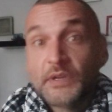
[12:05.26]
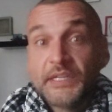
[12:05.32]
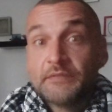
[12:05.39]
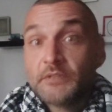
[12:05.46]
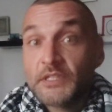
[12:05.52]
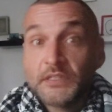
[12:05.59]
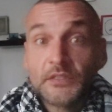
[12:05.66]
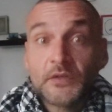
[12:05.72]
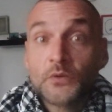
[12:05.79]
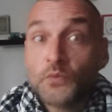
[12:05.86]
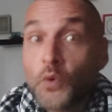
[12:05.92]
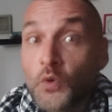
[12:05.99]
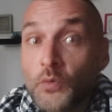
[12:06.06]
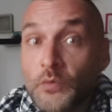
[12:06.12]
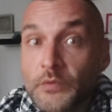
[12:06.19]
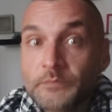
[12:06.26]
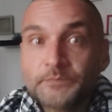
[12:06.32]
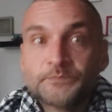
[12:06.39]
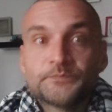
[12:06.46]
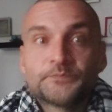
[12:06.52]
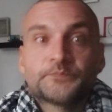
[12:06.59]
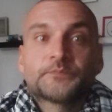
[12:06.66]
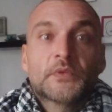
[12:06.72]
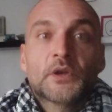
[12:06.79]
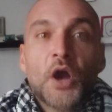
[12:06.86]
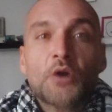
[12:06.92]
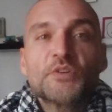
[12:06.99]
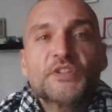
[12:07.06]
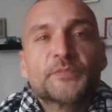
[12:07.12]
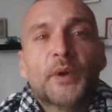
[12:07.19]
or even in the womb.
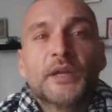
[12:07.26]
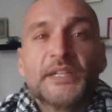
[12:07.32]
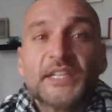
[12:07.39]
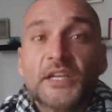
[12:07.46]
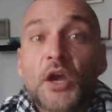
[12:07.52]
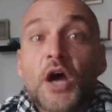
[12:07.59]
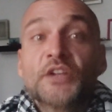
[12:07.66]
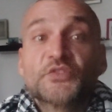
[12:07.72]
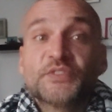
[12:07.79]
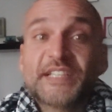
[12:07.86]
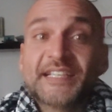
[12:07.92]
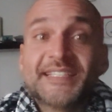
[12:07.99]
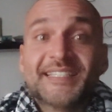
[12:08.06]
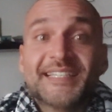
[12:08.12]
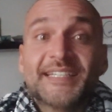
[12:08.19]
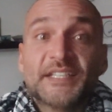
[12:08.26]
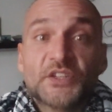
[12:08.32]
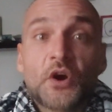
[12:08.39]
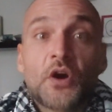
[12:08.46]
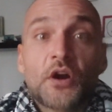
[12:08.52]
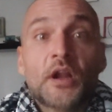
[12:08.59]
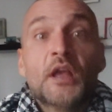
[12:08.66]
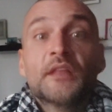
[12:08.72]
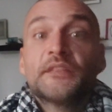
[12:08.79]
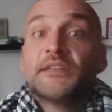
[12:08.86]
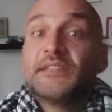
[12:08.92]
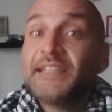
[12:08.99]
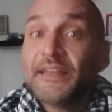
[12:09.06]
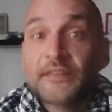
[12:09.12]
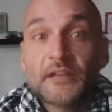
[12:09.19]
Corresponding countries and cities are the
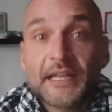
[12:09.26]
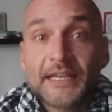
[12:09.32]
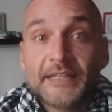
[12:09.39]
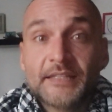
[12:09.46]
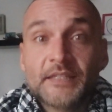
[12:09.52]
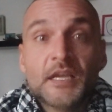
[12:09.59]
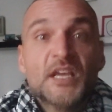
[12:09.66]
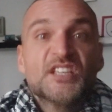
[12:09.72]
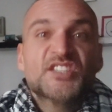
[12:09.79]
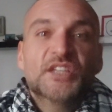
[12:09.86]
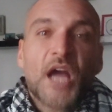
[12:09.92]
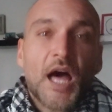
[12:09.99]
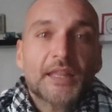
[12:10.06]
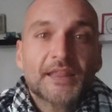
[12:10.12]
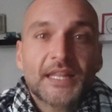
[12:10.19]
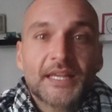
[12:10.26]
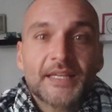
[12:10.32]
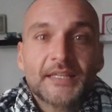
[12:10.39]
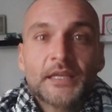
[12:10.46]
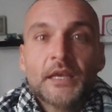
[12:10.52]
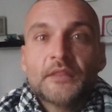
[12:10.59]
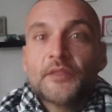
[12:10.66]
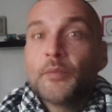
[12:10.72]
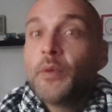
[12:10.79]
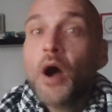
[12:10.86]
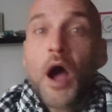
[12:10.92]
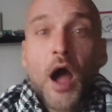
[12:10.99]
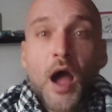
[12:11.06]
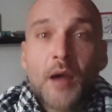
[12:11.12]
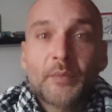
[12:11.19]
Netherlands, Scotland, the
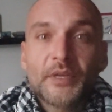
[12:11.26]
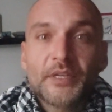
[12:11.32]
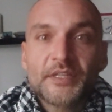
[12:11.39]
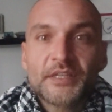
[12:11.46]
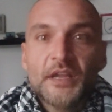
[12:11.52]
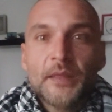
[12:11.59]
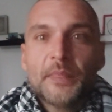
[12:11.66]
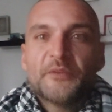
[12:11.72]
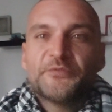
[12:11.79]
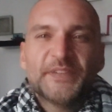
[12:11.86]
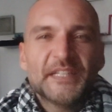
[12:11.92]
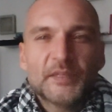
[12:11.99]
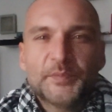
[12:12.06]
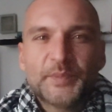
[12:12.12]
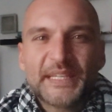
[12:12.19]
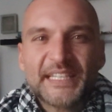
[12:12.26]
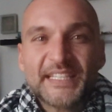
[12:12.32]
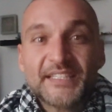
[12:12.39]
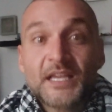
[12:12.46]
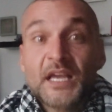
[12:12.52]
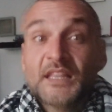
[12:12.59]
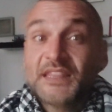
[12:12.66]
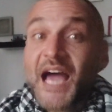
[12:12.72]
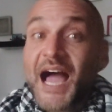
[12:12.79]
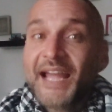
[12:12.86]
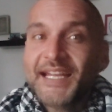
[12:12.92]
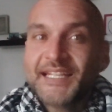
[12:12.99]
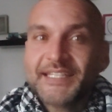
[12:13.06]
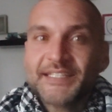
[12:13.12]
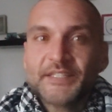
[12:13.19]
Bahamas, the Philippines,
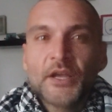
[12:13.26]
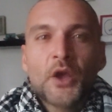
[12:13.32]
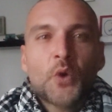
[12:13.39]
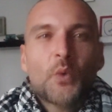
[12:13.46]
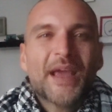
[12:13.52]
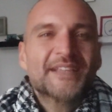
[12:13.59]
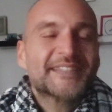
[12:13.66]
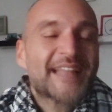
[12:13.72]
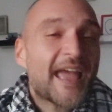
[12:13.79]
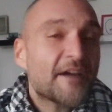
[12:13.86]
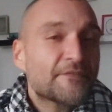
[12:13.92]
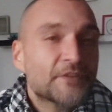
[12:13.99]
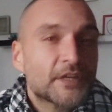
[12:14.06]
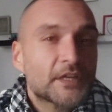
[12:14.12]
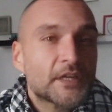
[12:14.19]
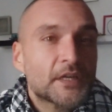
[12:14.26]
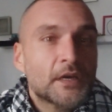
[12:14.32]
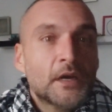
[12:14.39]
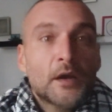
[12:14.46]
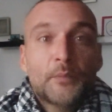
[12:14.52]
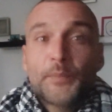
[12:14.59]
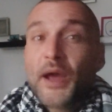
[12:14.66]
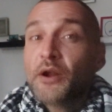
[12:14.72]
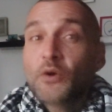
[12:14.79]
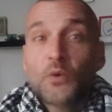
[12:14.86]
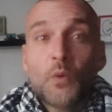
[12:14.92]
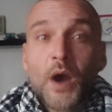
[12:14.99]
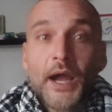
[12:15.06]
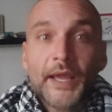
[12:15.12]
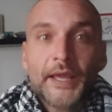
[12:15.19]
Thailand, West Africa,
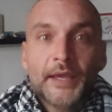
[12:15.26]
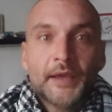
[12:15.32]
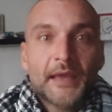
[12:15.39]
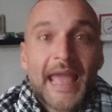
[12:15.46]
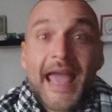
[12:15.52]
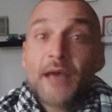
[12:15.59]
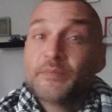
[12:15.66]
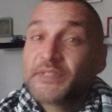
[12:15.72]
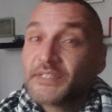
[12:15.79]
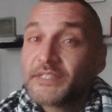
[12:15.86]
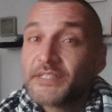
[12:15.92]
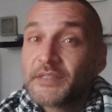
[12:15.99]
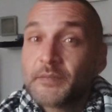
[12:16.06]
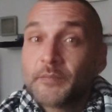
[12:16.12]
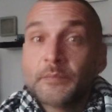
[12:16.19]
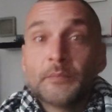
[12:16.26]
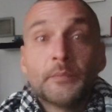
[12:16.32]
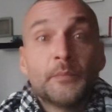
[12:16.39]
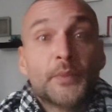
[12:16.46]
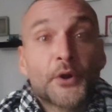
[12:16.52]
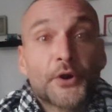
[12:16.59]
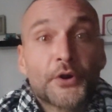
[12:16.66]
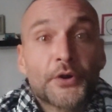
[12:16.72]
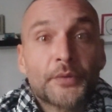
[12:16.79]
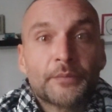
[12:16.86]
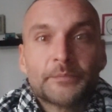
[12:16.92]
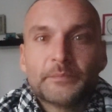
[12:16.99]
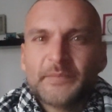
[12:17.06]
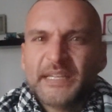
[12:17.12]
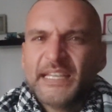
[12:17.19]
Paraguay, Amsterdam,
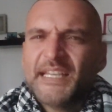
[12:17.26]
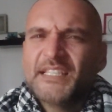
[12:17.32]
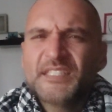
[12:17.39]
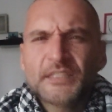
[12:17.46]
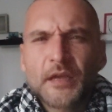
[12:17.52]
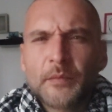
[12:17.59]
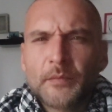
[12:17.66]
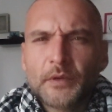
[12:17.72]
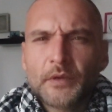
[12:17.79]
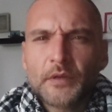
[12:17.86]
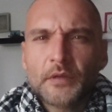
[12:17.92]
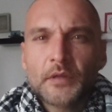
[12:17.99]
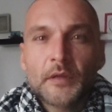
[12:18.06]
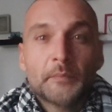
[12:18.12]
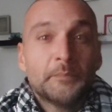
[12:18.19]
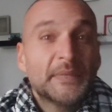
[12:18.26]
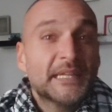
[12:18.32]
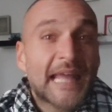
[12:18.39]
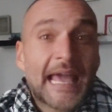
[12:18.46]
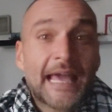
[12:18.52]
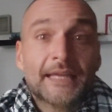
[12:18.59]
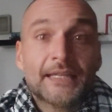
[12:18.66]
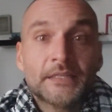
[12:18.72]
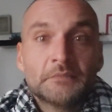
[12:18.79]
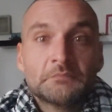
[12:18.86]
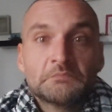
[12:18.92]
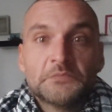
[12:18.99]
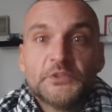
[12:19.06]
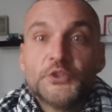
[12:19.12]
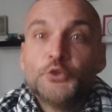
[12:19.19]
Bern, Istanbul, Milan,
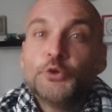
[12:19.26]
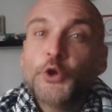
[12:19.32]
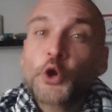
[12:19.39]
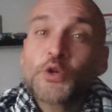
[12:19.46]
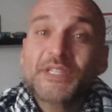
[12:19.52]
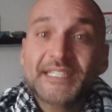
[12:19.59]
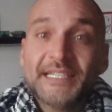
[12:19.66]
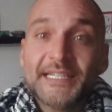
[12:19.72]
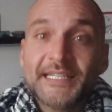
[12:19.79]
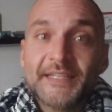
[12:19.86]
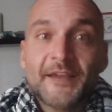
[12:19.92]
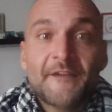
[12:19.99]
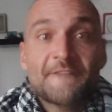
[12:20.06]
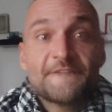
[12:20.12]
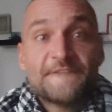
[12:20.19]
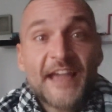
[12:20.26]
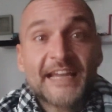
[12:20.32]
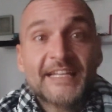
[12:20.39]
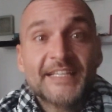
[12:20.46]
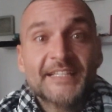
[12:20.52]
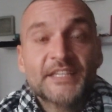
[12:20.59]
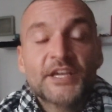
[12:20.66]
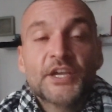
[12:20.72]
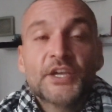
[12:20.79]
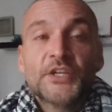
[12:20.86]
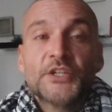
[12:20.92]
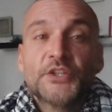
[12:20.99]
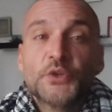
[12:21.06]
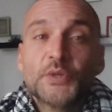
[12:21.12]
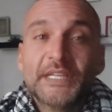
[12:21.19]
New York City, Venice,
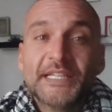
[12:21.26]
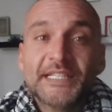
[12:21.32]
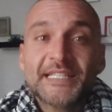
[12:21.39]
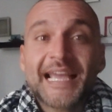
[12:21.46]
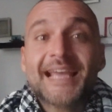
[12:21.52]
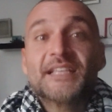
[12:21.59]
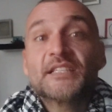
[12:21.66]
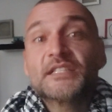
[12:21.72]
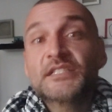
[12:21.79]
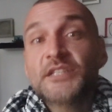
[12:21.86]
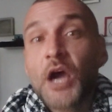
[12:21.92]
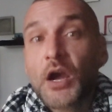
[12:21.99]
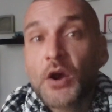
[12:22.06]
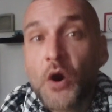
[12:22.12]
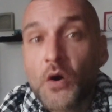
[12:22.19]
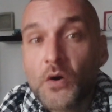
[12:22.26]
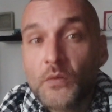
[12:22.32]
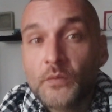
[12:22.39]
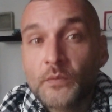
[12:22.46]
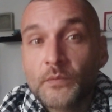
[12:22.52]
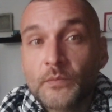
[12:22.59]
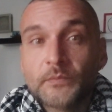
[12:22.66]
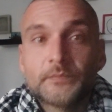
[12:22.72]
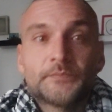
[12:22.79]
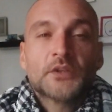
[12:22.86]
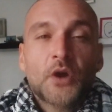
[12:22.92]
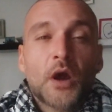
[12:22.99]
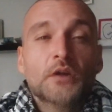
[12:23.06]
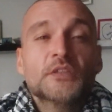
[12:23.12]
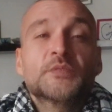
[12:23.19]
Tunis, and Stockholm. The
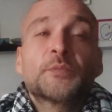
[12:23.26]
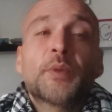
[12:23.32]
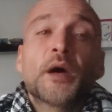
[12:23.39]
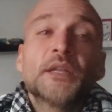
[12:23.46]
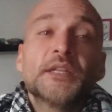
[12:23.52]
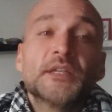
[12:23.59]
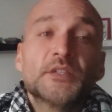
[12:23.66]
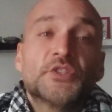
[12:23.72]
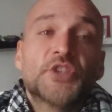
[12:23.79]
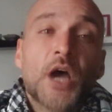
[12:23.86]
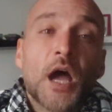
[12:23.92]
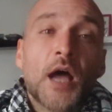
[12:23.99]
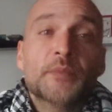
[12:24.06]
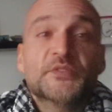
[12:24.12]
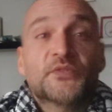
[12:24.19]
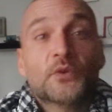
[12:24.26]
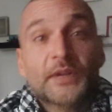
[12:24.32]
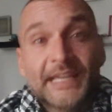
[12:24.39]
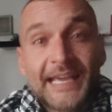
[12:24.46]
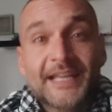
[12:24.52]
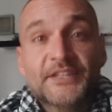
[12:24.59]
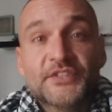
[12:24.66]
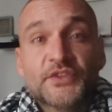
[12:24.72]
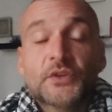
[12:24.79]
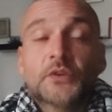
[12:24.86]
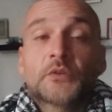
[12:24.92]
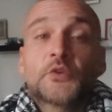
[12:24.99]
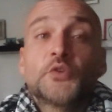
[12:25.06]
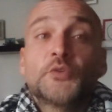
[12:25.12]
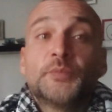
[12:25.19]
corresponding jobs for
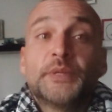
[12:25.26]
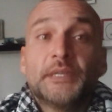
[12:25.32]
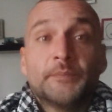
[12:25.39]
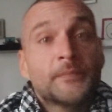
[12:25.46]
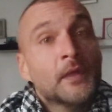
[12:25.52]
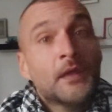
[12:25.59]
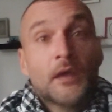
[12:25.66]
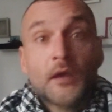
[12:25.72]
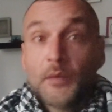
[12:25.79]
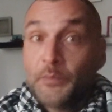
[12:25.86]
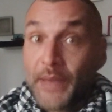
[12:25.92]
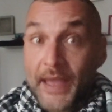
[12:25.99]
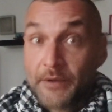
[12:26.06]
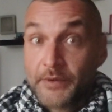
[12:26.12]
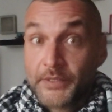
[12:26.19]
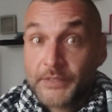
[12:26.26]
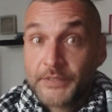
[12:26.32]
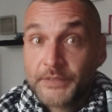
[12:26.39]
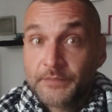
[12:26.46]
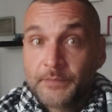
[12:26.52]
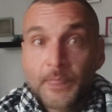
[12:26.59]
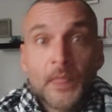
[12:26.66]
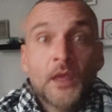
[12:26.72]
Cancer could be apparent.